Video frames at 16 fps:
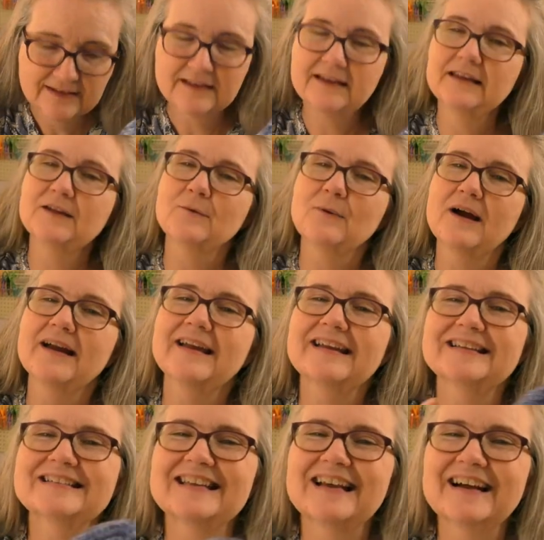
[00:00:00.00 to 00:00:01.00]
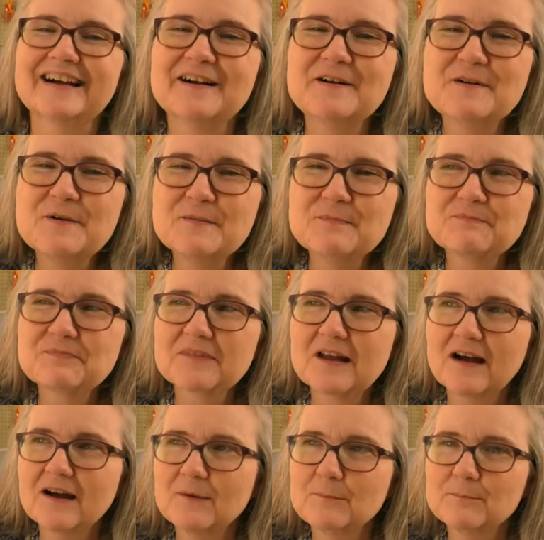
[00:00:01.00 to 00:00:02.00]
Anyway, it's
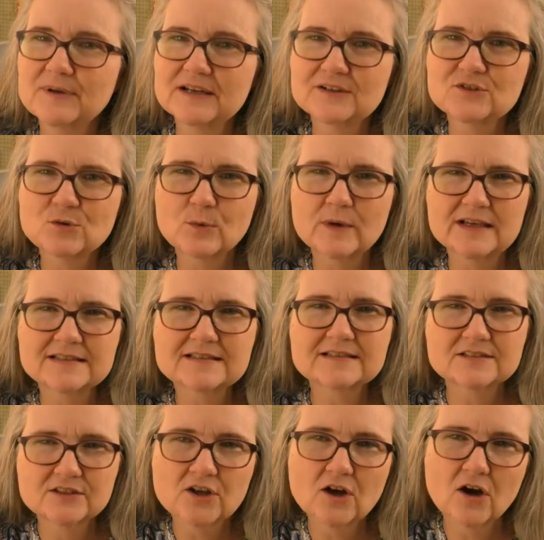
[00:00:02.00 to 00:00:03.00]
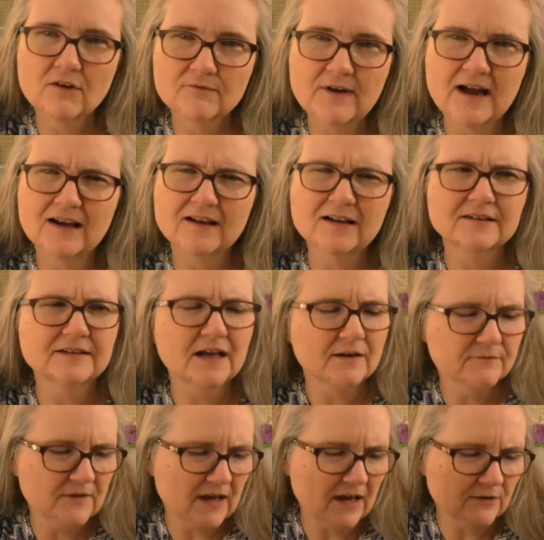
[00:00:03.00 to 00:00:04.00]
a, a big twist, yarn, uh,
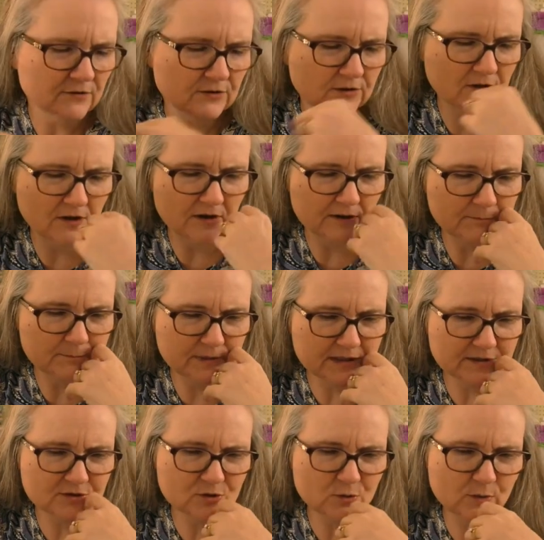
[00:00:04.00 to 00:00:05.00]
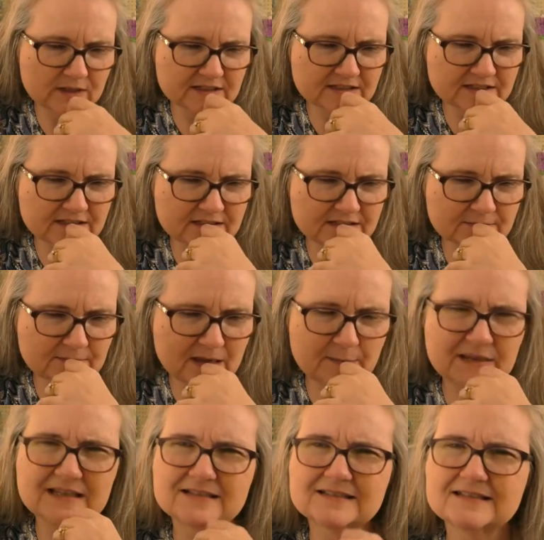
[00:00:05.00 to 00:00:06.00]
not value yarn, big twist.
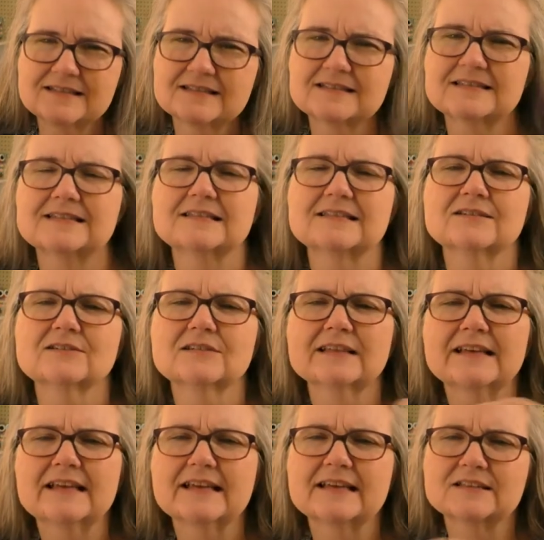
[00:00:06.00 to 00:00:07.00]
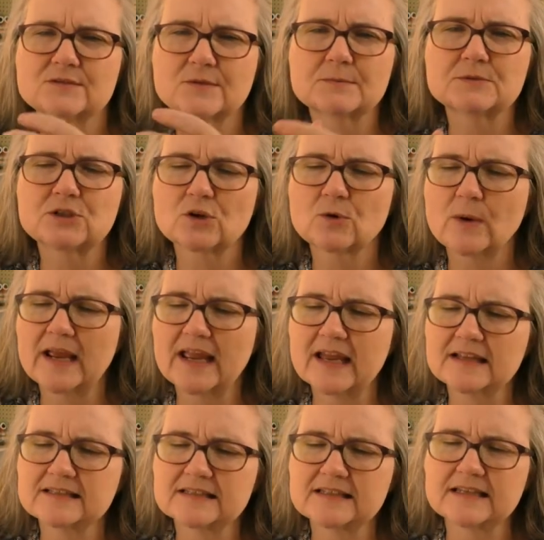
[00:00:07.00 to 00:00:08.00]
Maybe it's sincerely. It's from
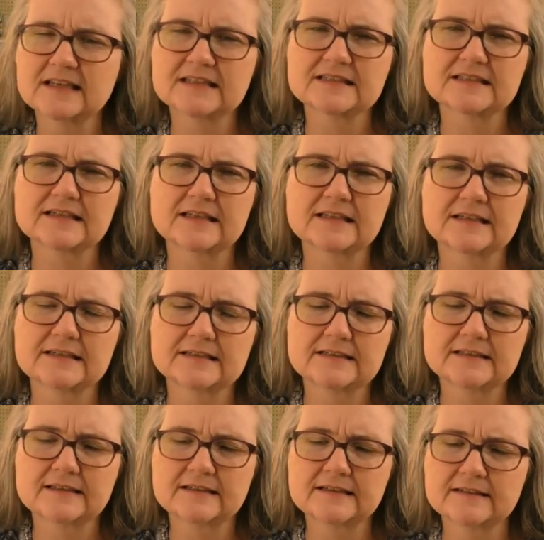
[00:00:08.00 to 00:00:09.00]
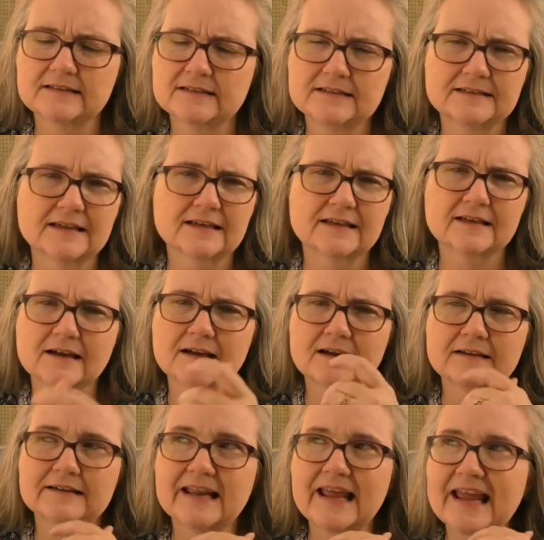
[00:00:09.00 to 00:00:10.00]
Joann's and it's in a, the de,
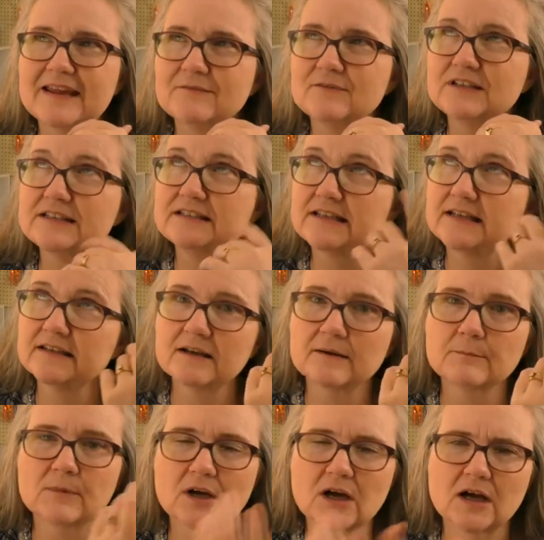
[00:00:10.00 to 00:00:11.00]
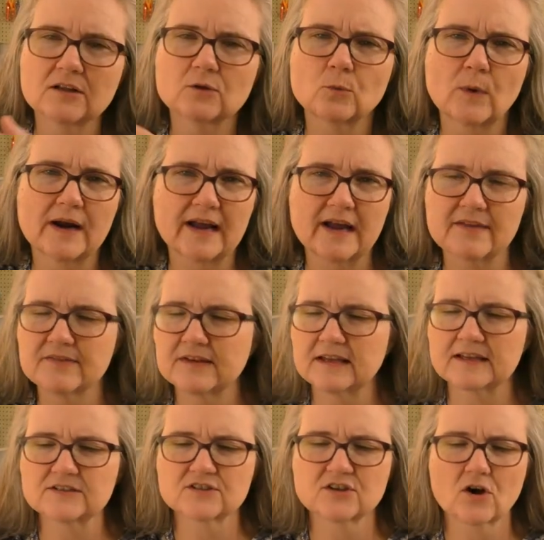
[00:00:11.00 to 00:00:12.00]
uh, navy denim colorway, I think
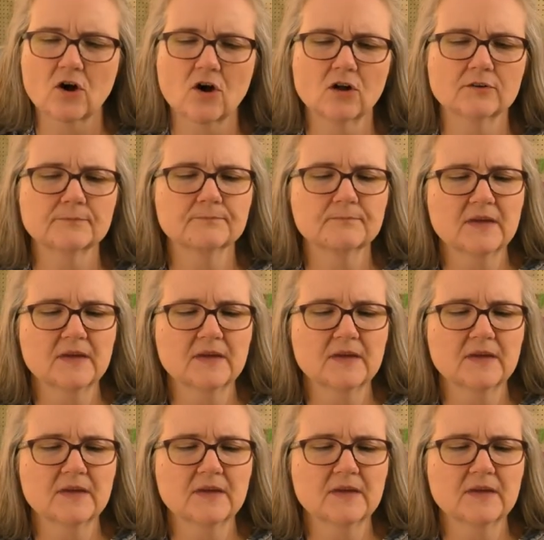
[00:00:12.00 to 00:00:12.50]
it's called.